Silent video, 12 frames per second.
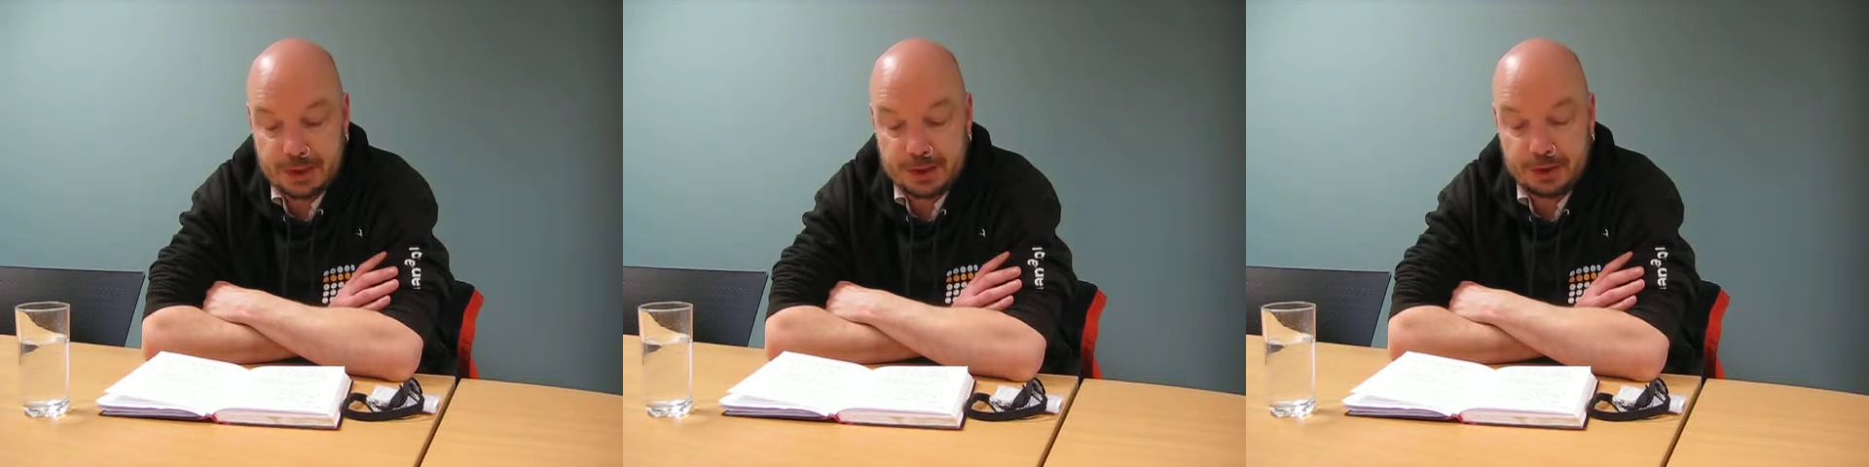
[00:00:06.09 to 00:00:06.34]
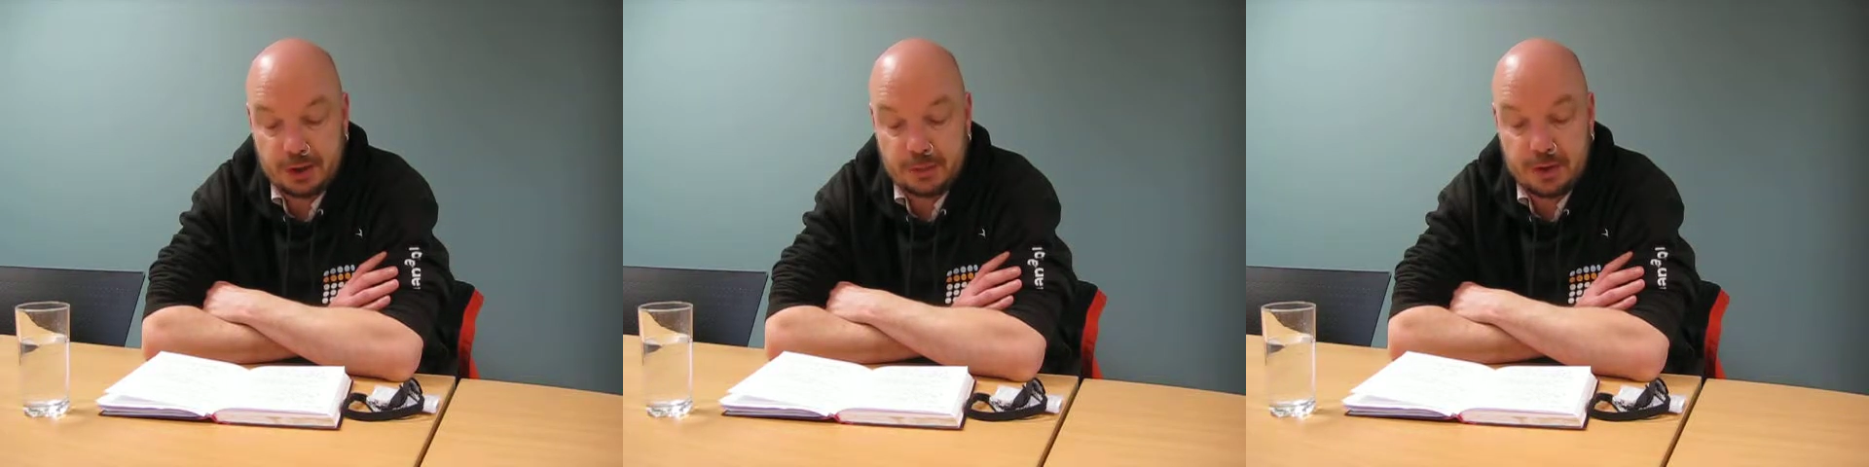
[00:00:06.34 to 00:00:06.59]

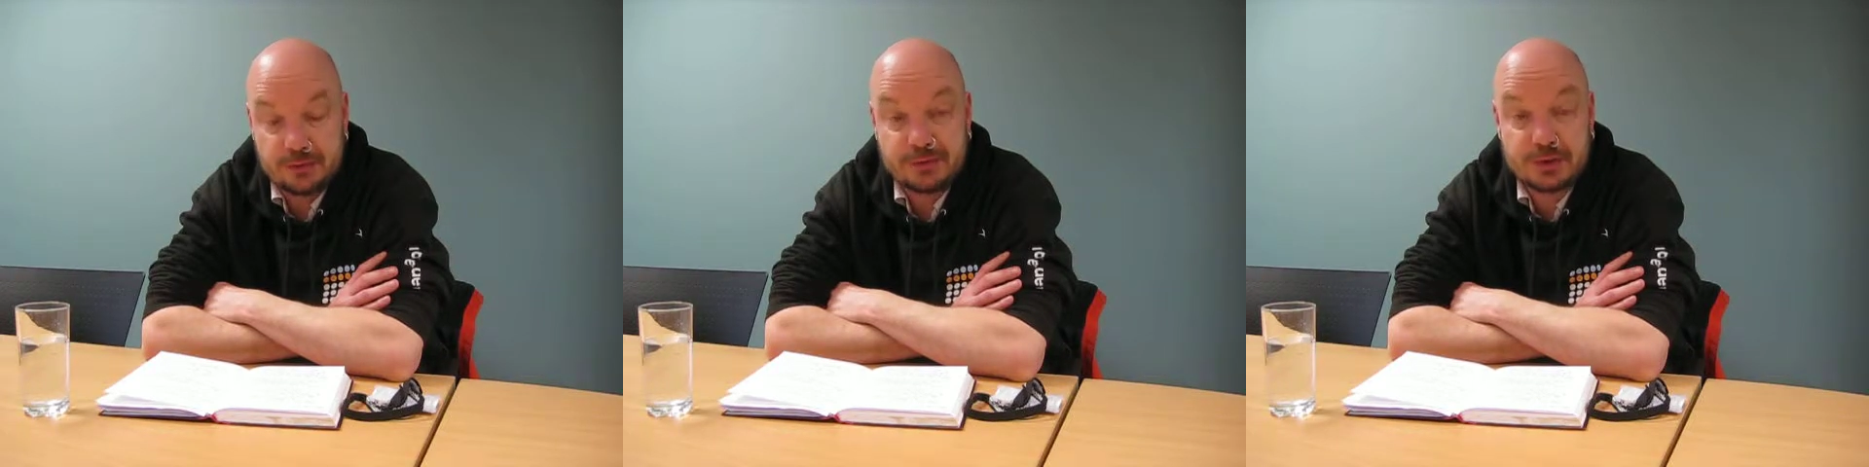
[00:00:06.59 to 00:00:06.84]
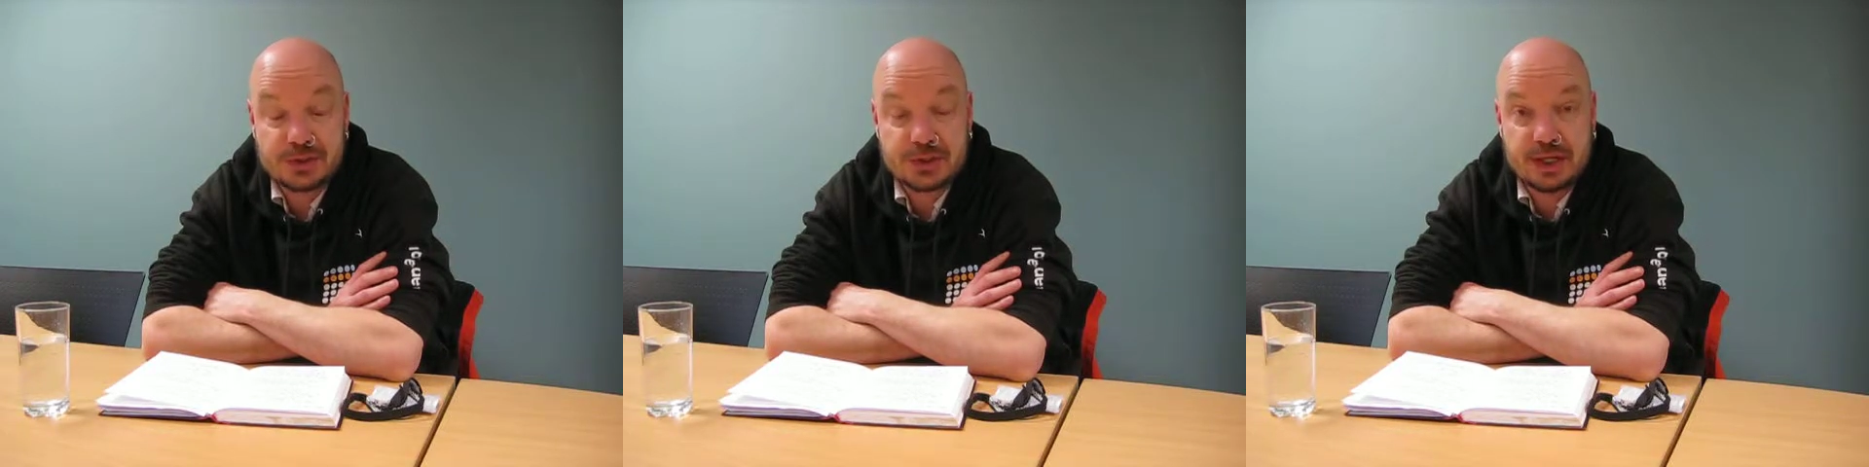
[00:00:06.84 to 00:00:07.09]
and I'm a
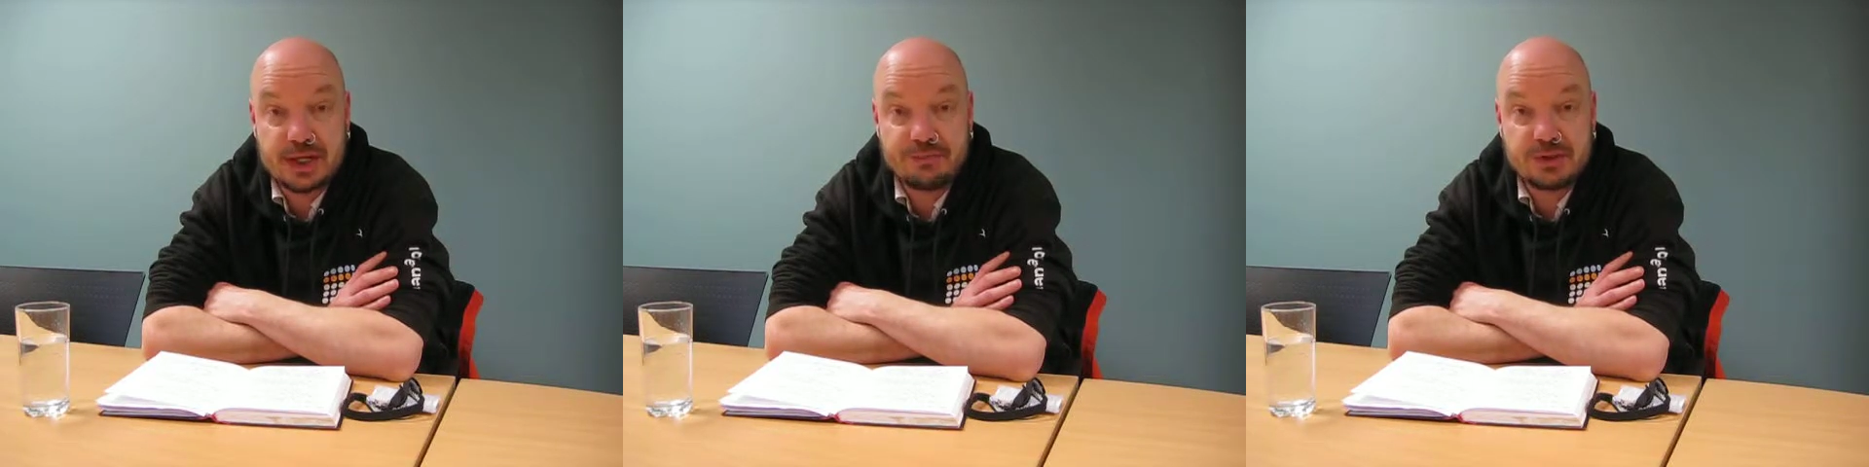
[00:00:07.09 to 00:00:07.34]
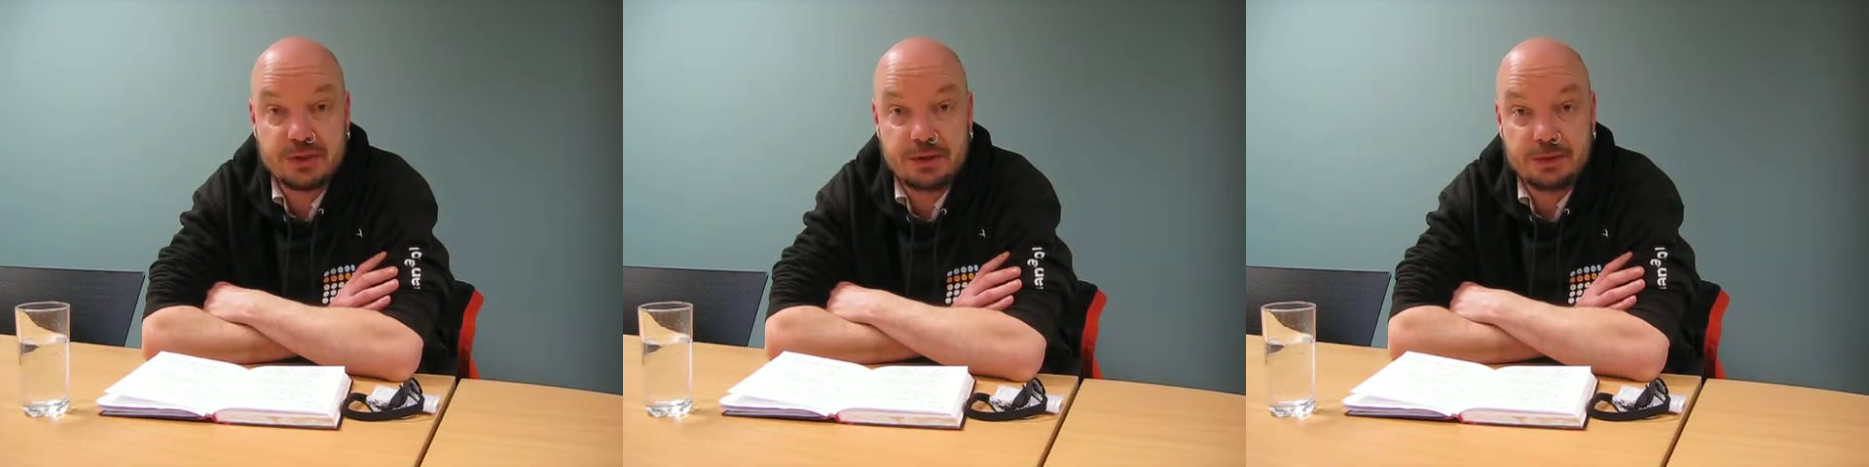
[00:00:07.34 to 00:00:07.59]
VOSCA
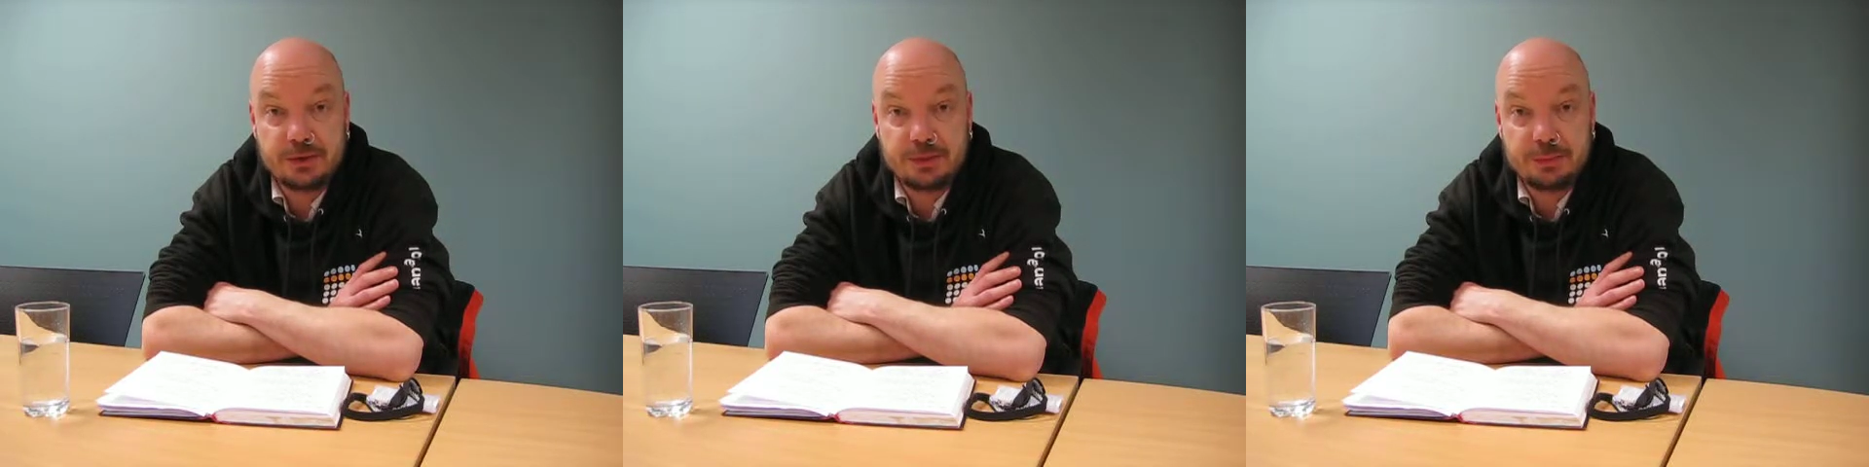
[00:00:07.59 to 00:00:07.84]
advocate on the